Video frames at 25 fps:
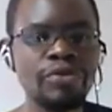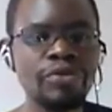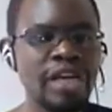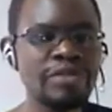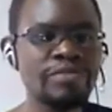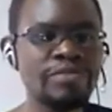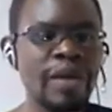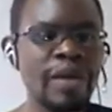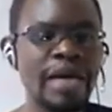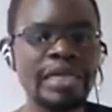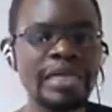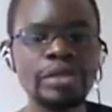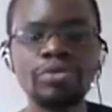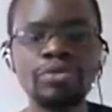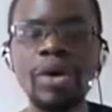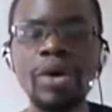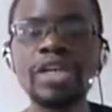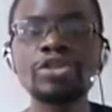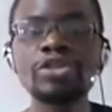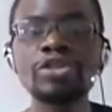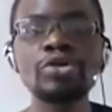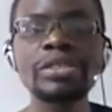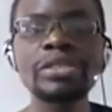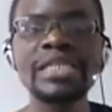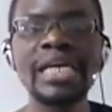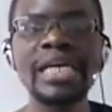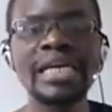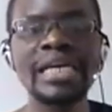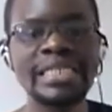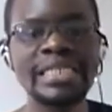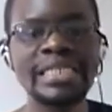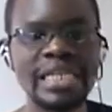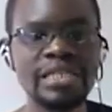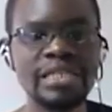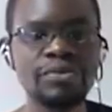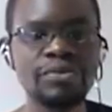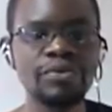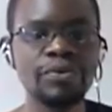transplant, it was not
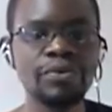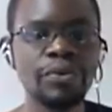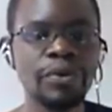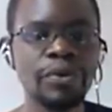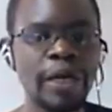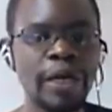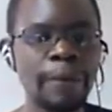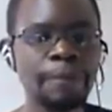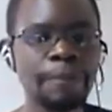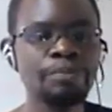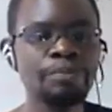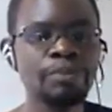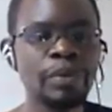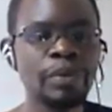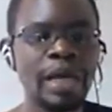successful, yeah?